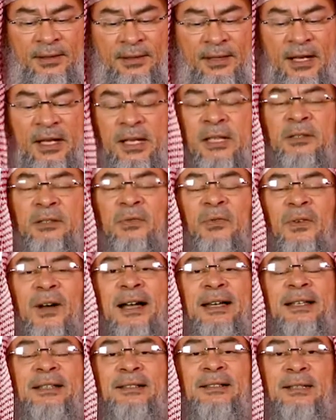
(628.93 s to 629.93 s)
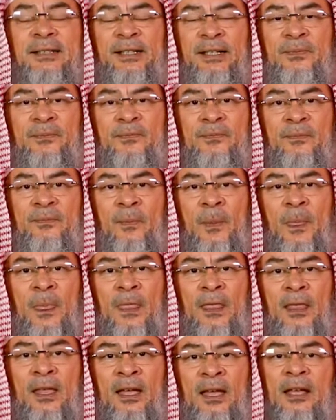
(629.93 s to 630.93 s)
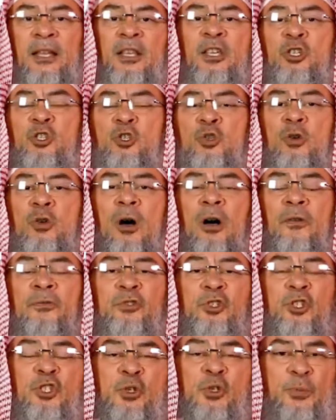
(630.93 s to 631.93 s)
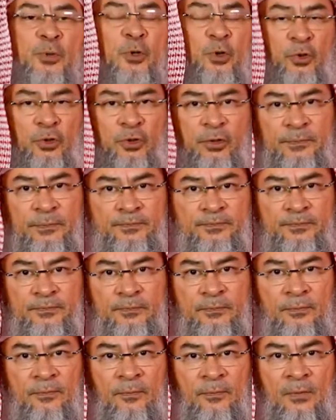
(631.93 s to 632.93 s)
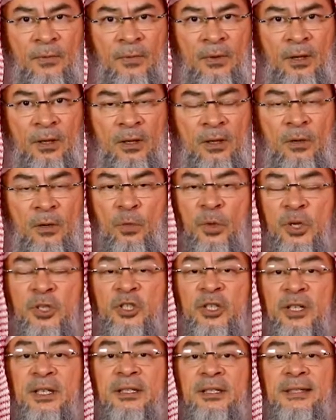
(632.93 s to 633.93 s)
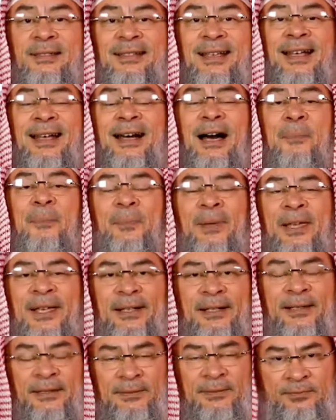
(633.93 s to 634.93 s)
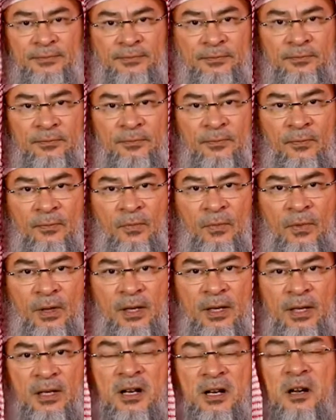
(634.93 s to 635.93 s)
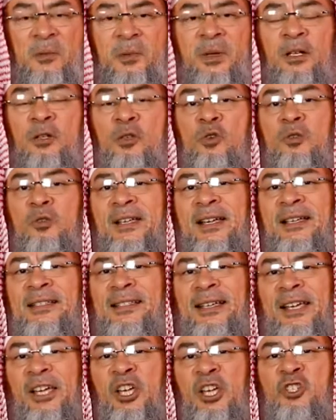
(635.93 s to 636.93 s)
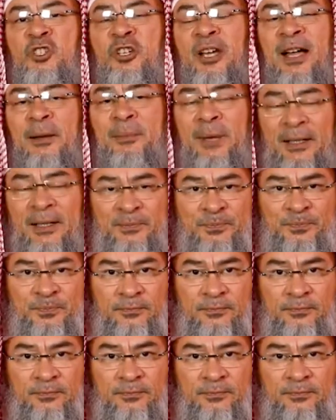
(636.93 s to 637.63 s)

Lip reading: And finally, an issue of dispute, which is cupping, in Arabic known as hijama.